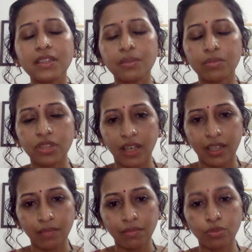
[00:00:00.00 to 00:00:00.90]
some
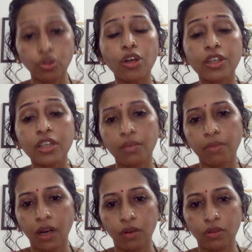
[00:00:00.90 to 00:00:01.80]
time talking
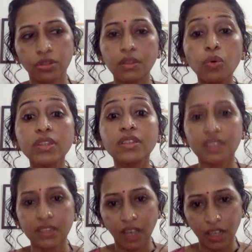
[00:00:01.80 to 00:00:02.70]
about who is
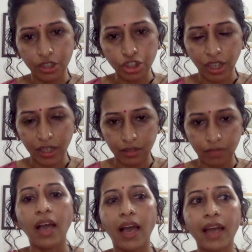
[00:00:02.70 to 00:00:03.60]
this young child.
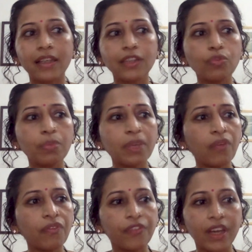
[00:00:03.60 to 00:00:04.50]
And it would be a
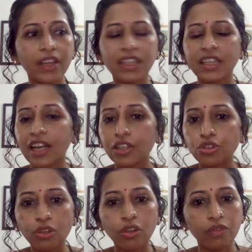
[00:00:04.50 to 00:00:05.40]
very
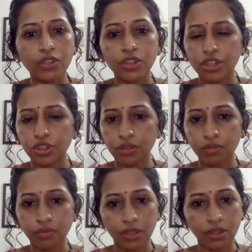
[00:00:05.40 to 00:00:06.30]
casual
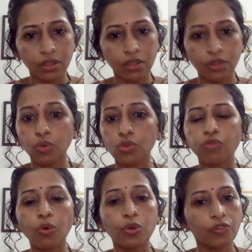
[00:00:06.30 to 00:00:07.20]
conversation with those
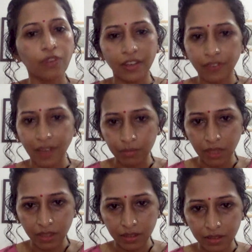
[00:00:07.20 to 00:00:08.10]
4 to 5
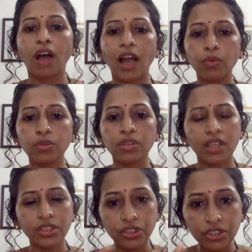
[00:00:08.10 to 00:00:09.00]
families. I would
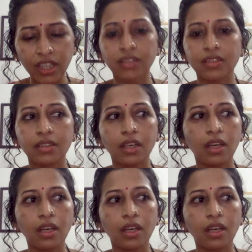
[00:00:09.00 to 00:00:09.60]
address